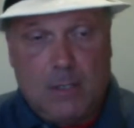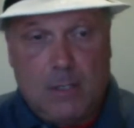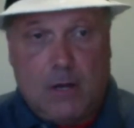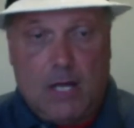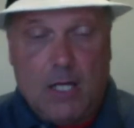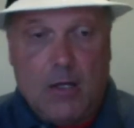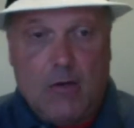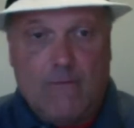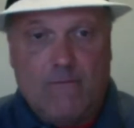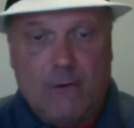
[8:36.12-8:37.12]
I can
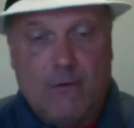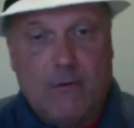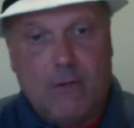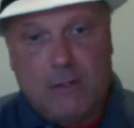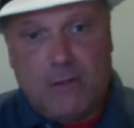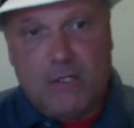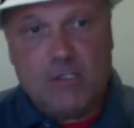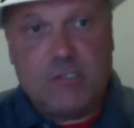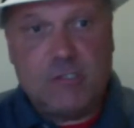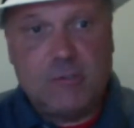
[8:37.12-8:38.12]
go further into
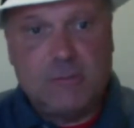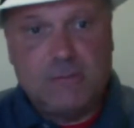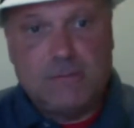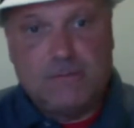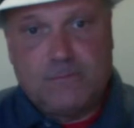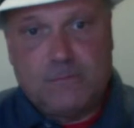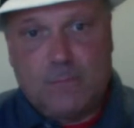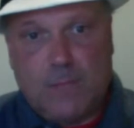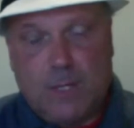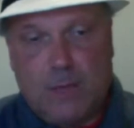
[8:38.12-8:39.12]
this,
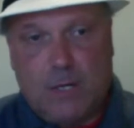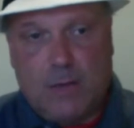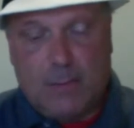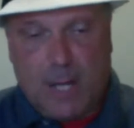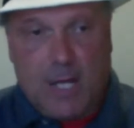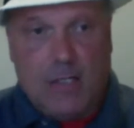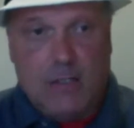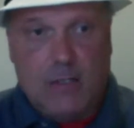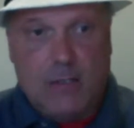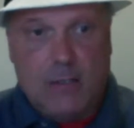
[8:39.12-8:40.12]
but I'm
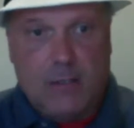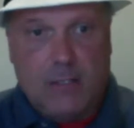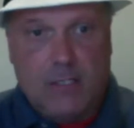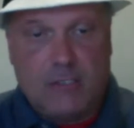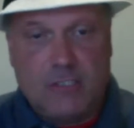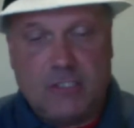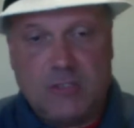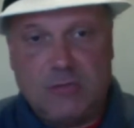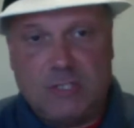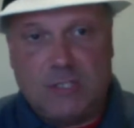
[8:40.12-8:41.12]
not. It just
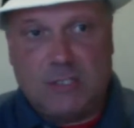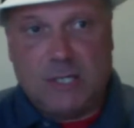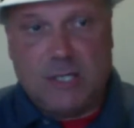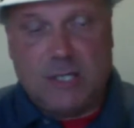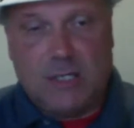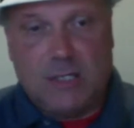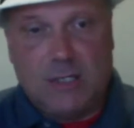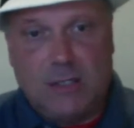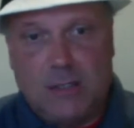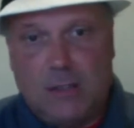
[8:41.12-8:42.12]
seems that
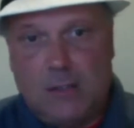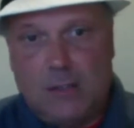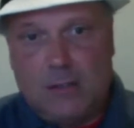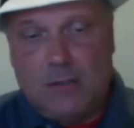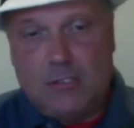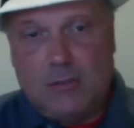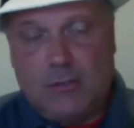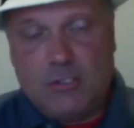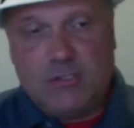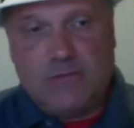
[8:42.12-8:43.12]
she
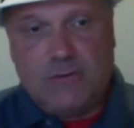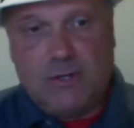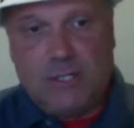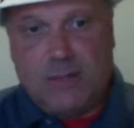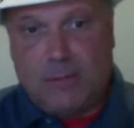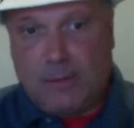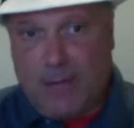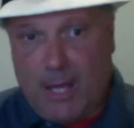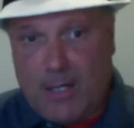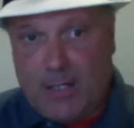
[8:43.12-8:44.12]
wasn't very
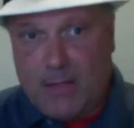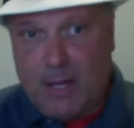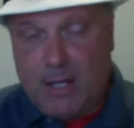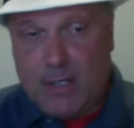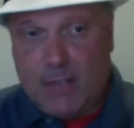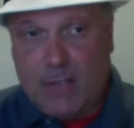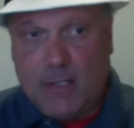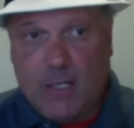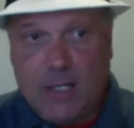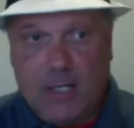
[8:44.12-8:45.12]
diplomatic about it,
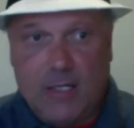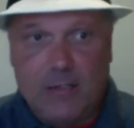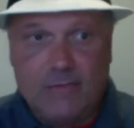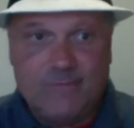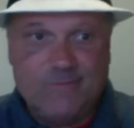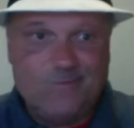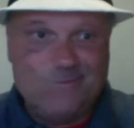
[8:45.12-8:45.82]
and